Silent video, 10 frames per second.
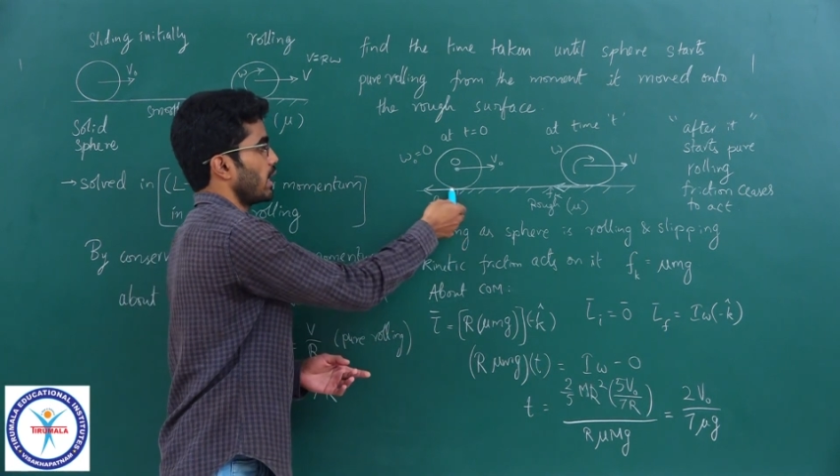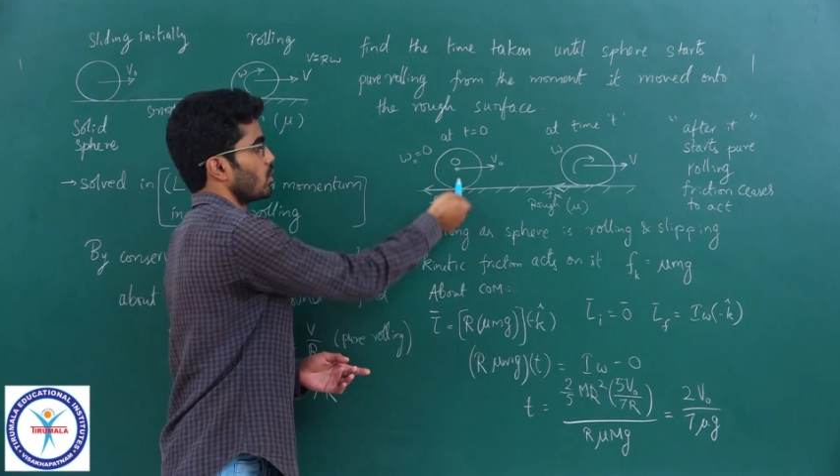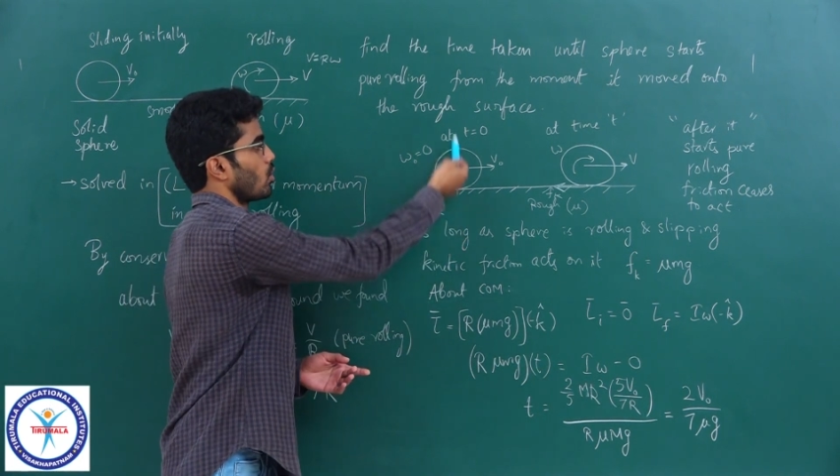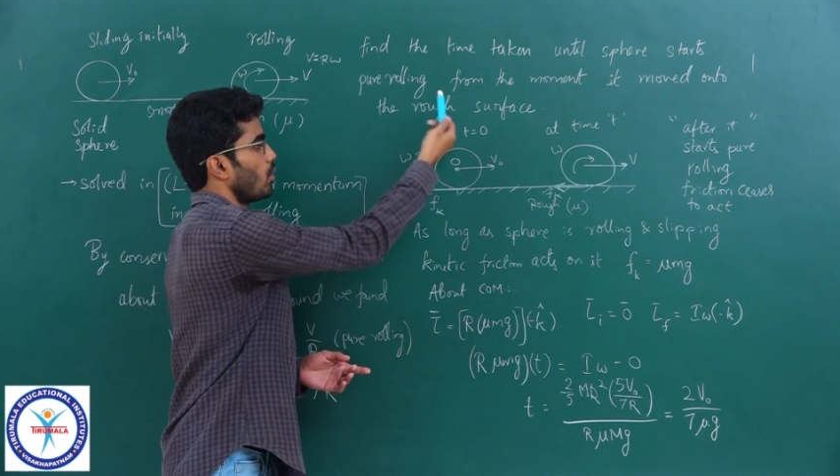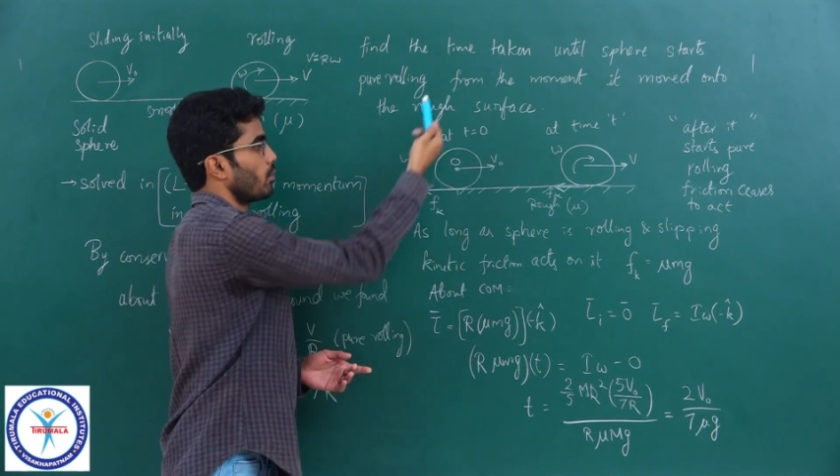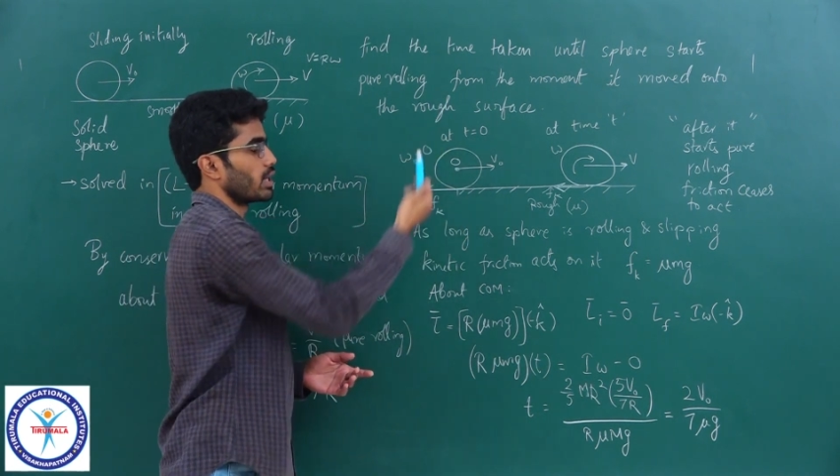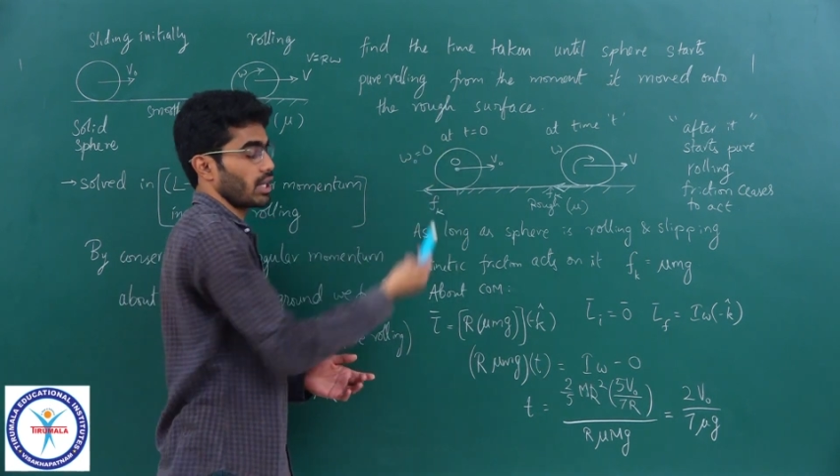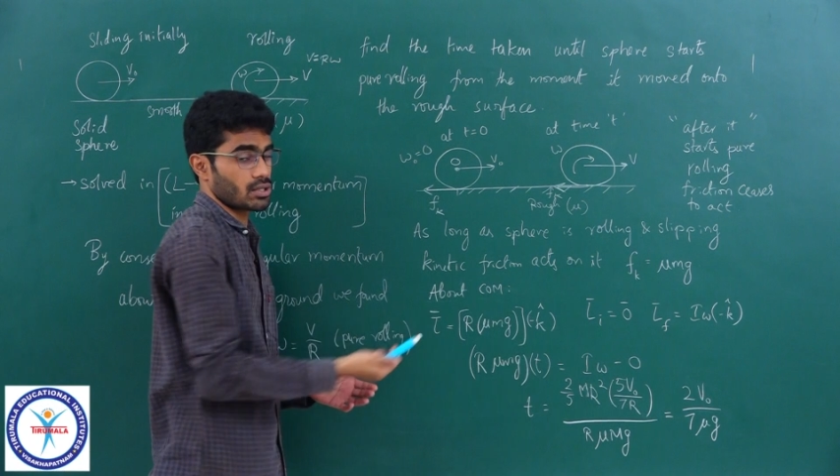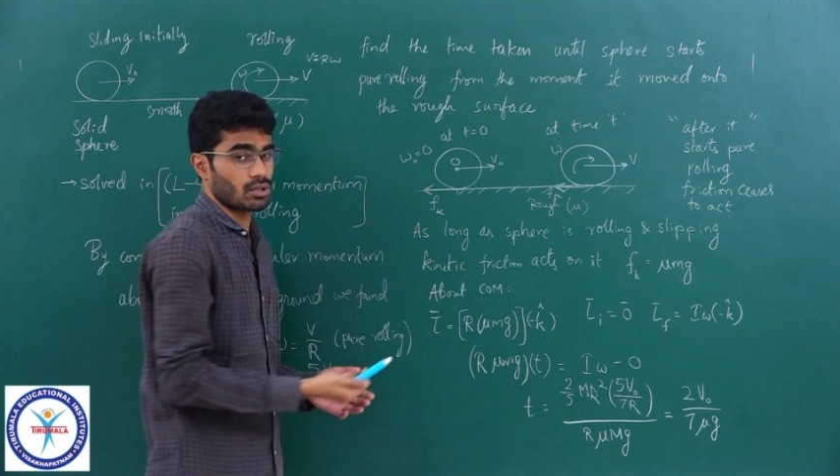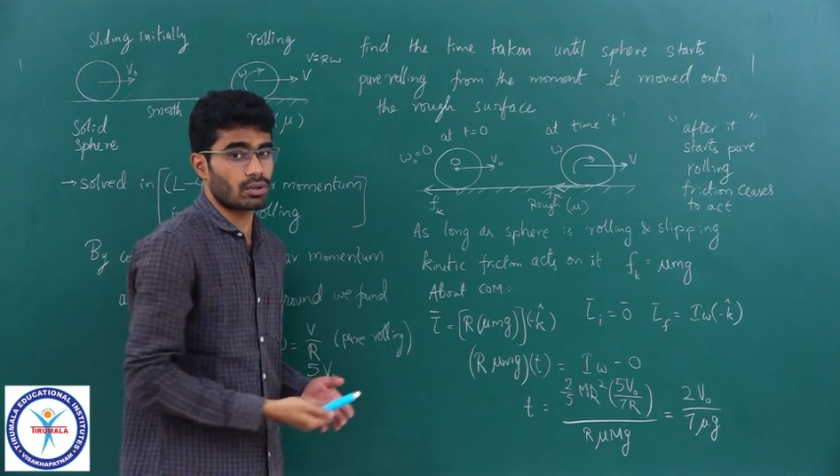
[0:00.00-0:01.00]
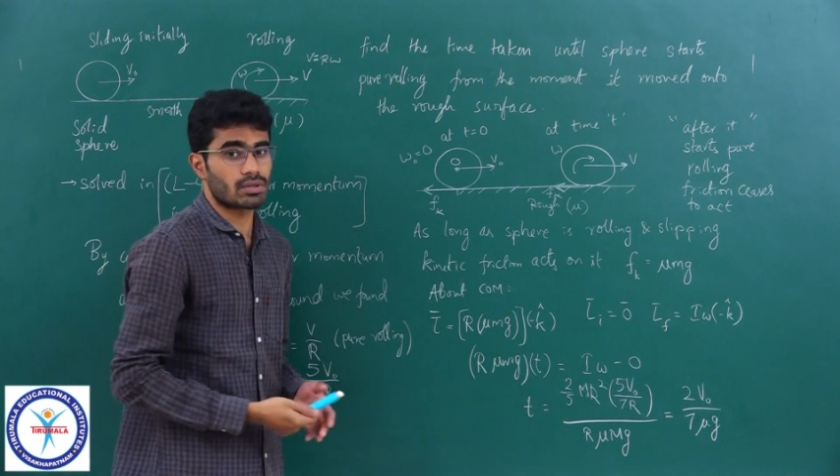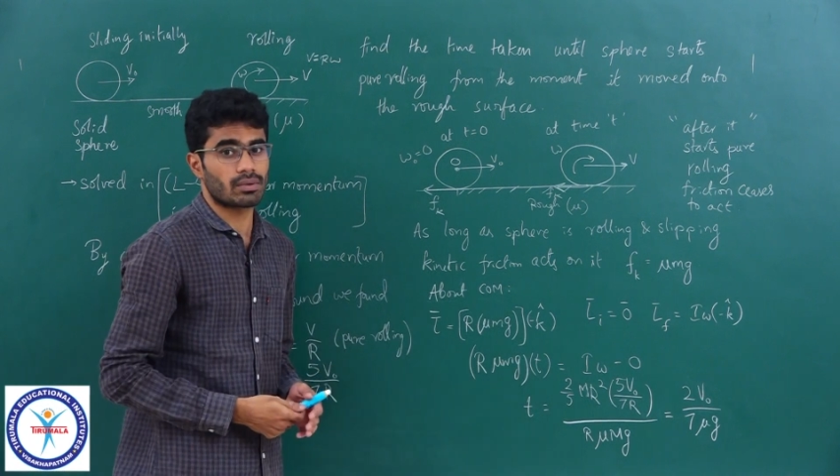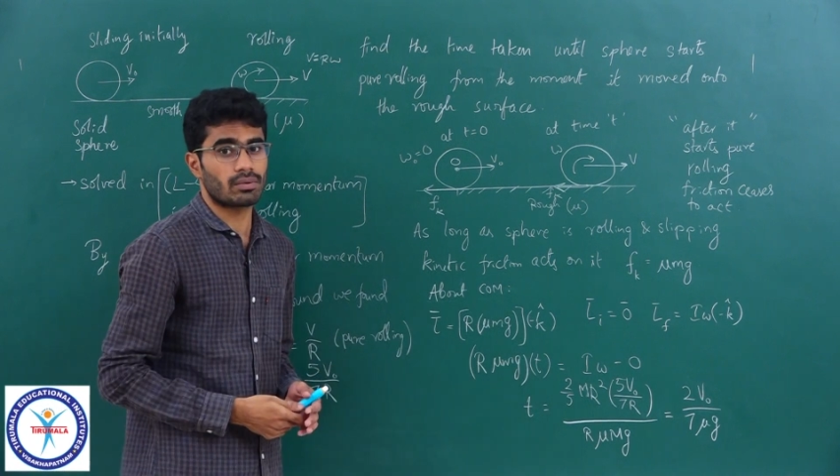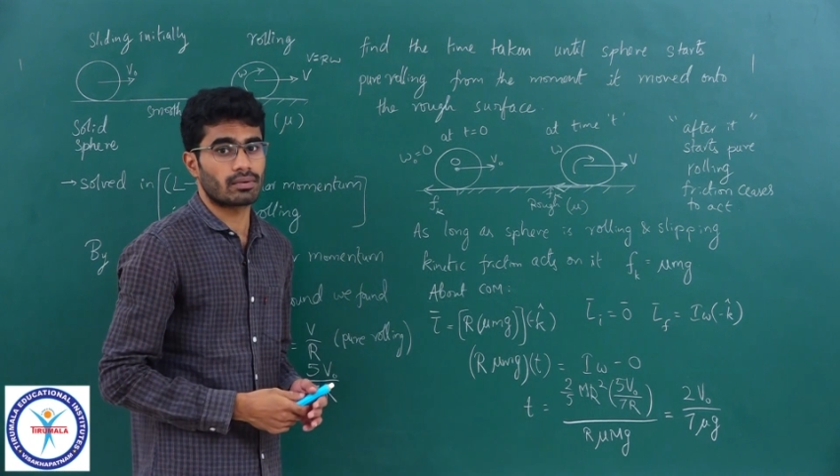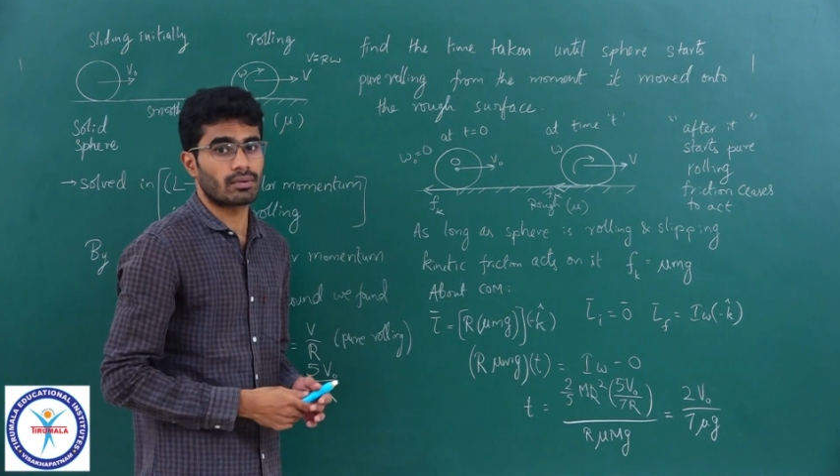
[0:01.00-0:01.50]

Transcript: and the normal reaction also,